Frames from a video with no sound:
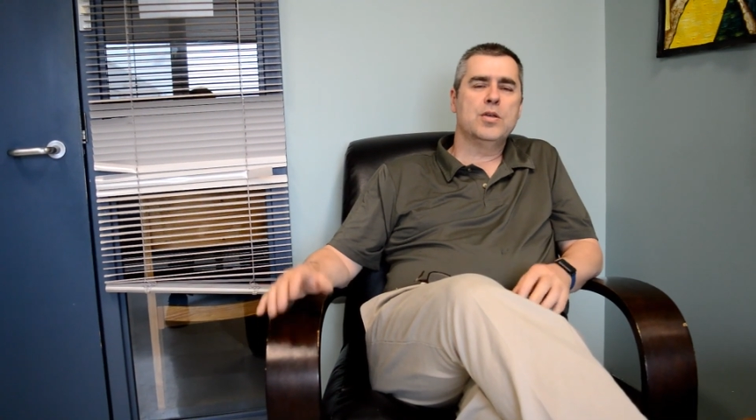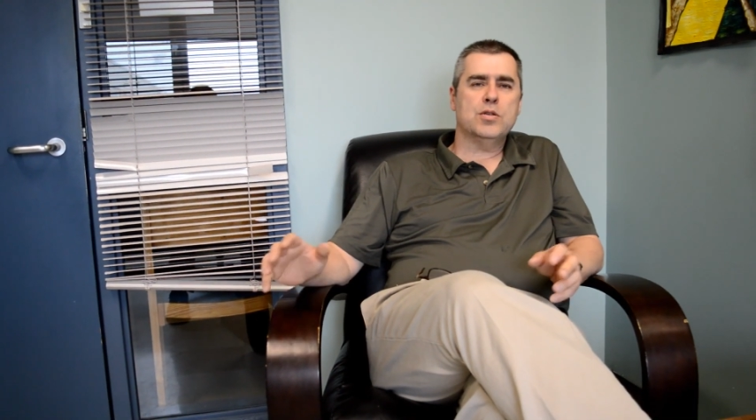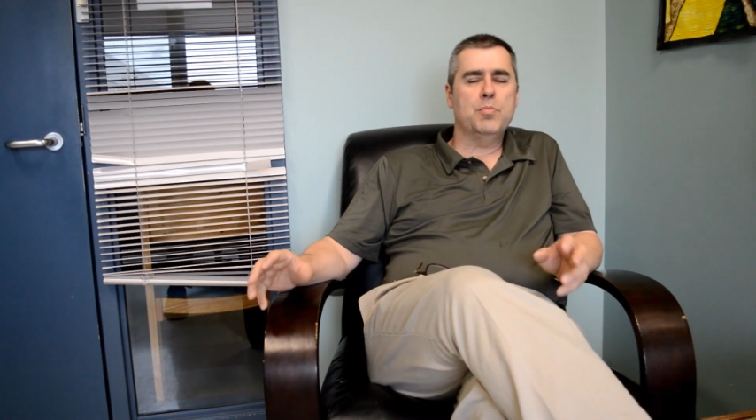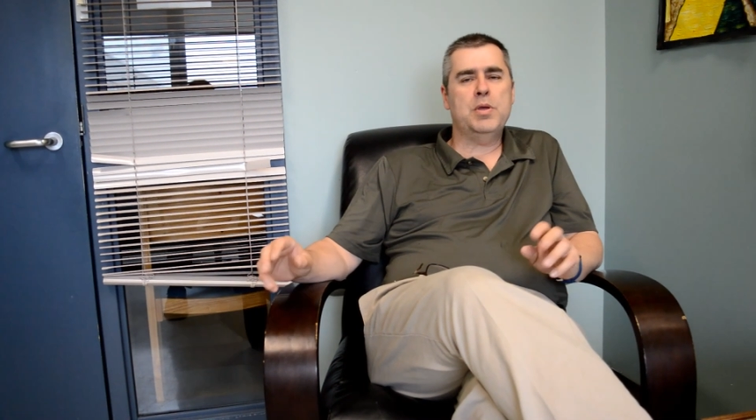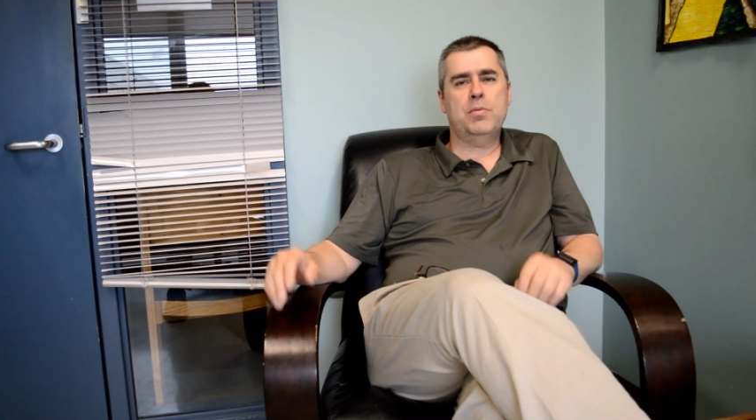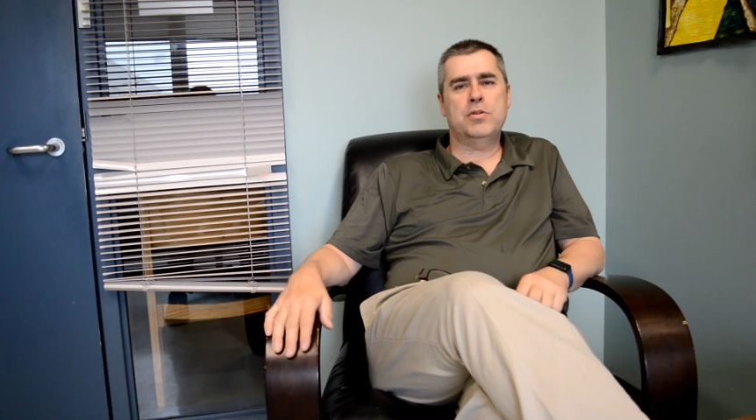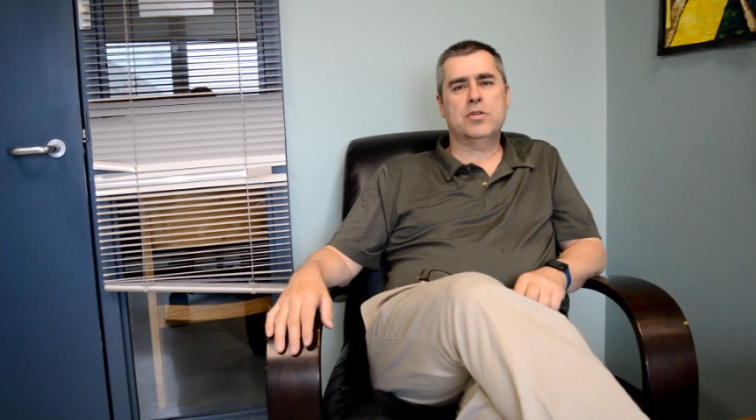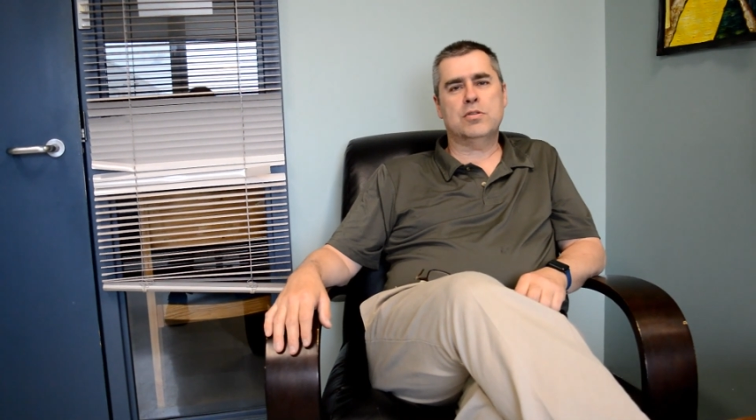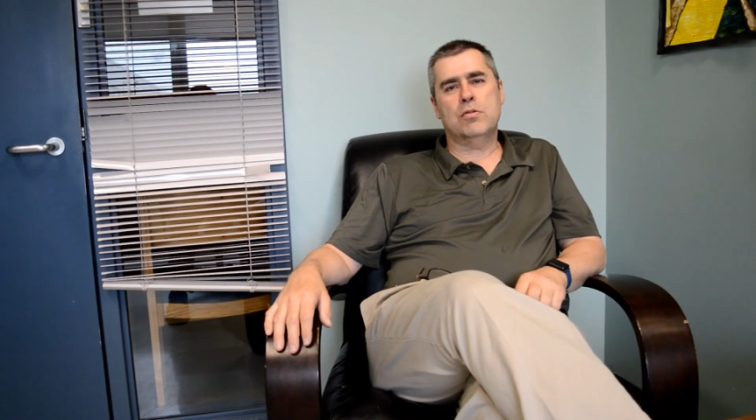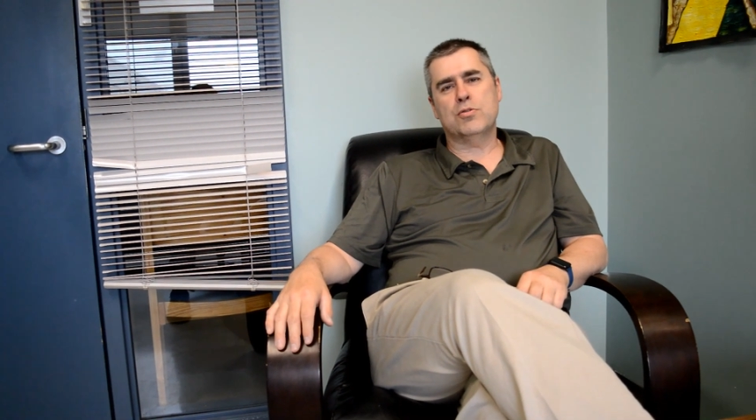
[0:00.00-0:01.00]
Some people
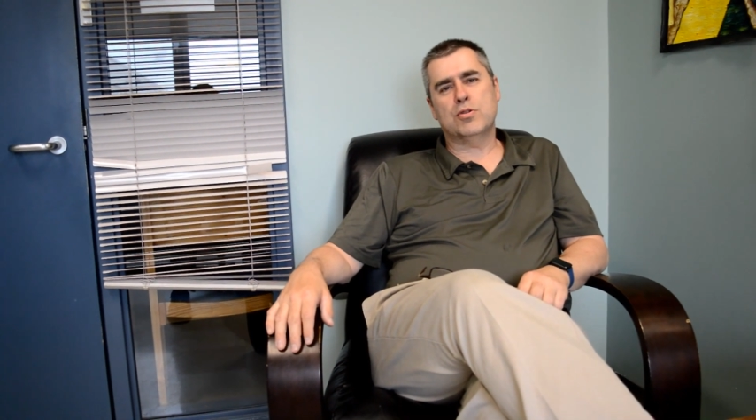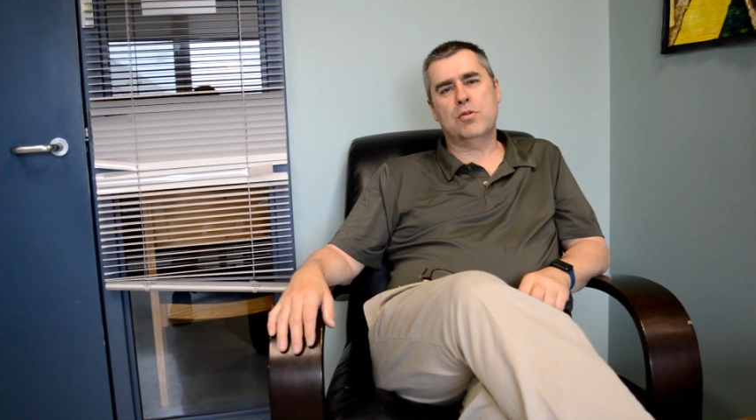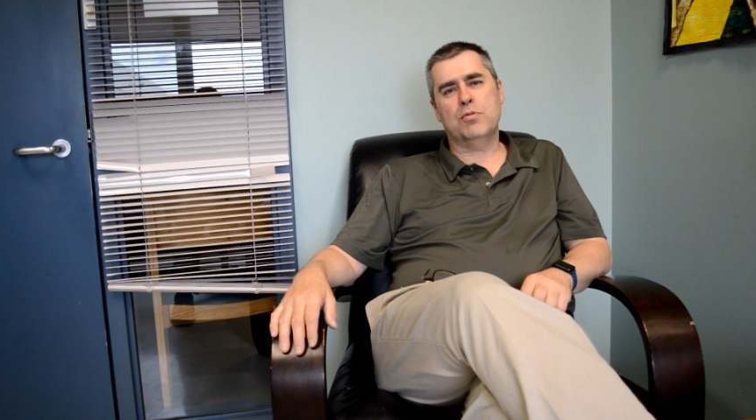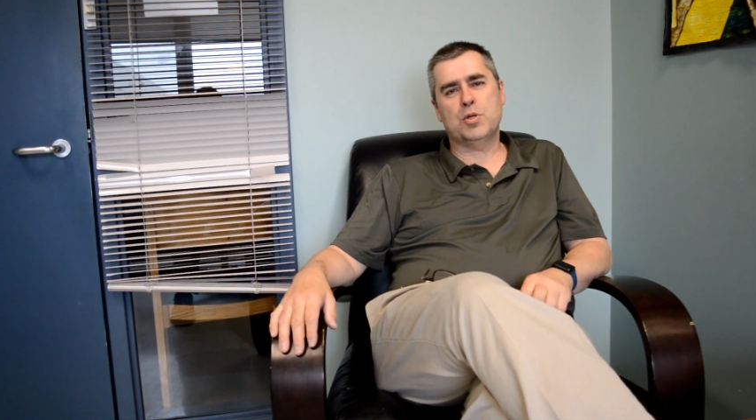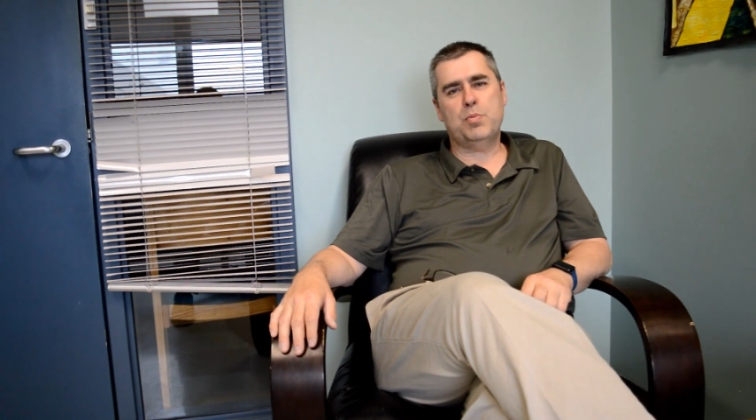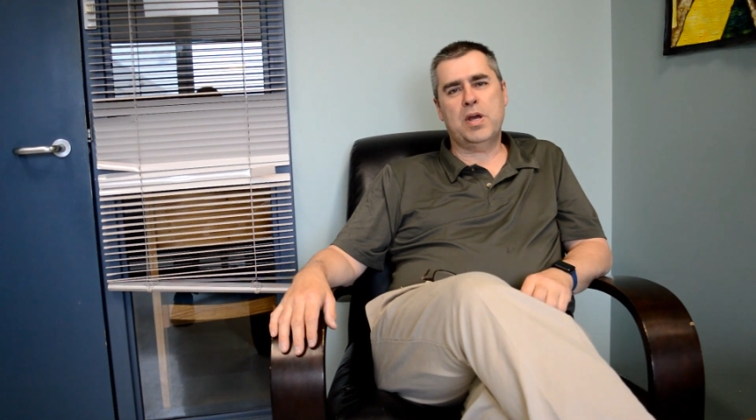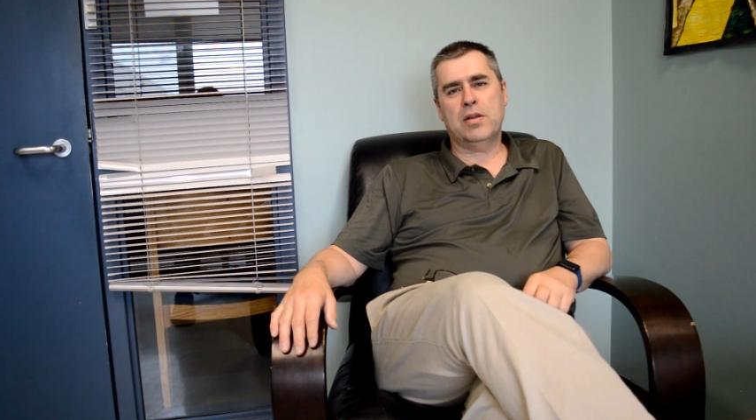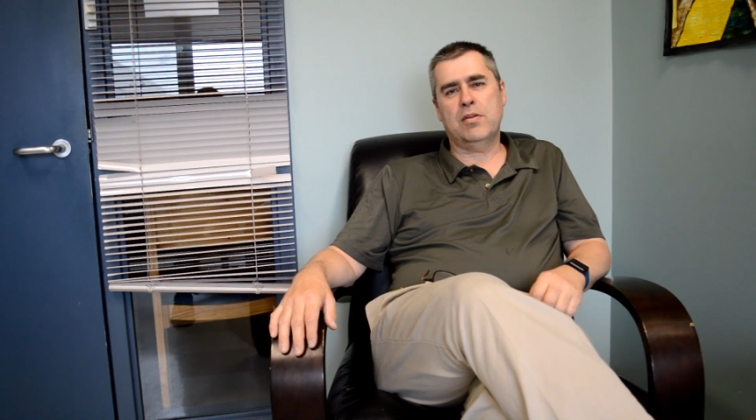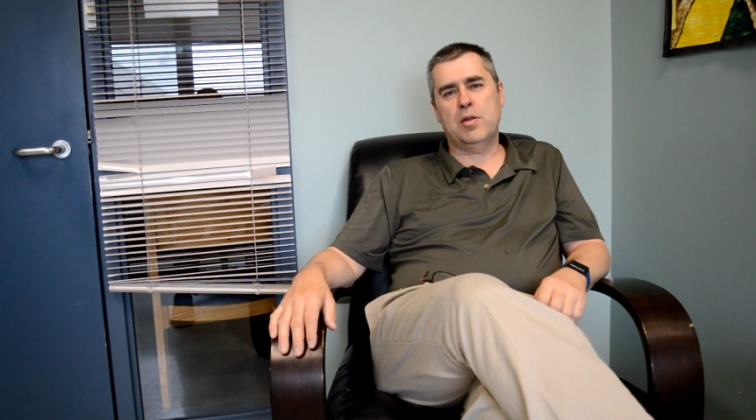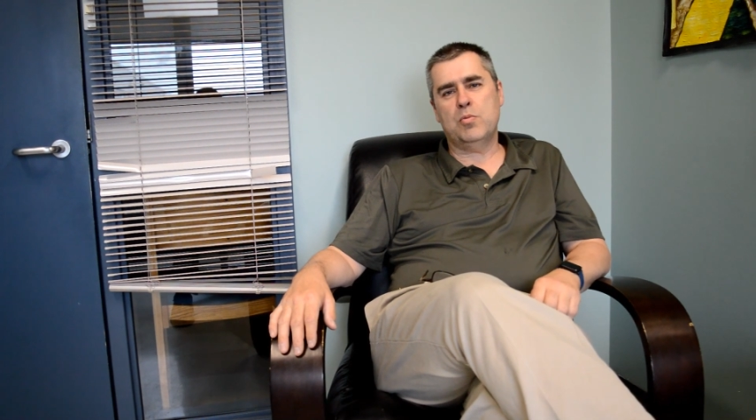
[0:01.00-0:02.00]
just don't show
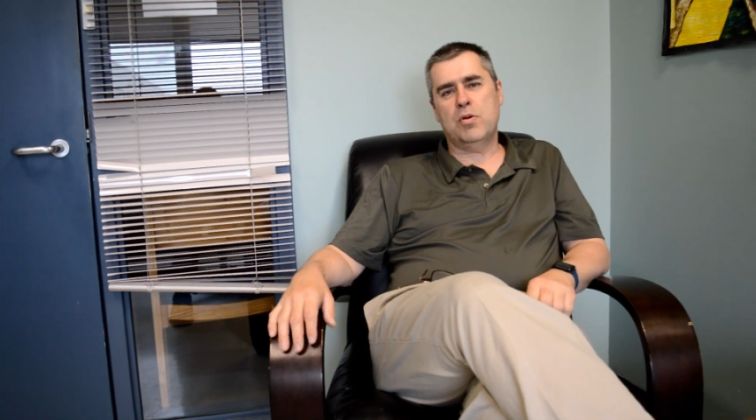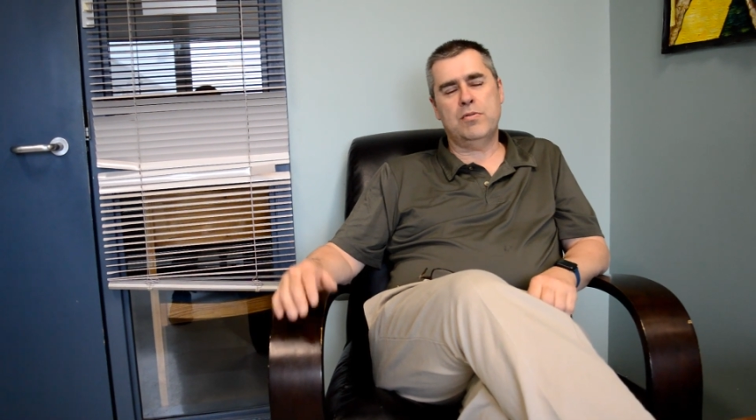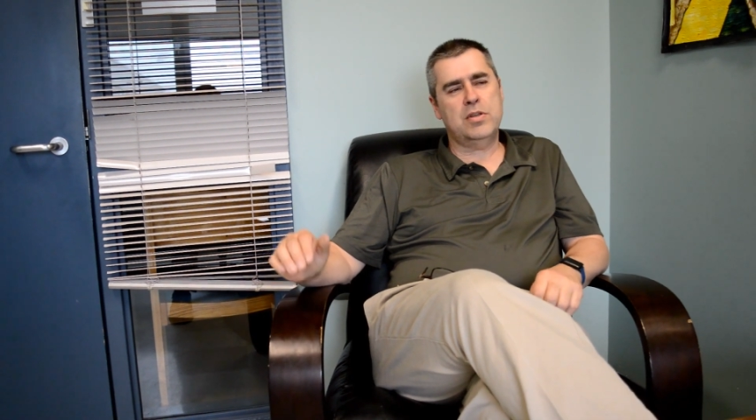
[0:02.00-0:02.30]
respect anymore.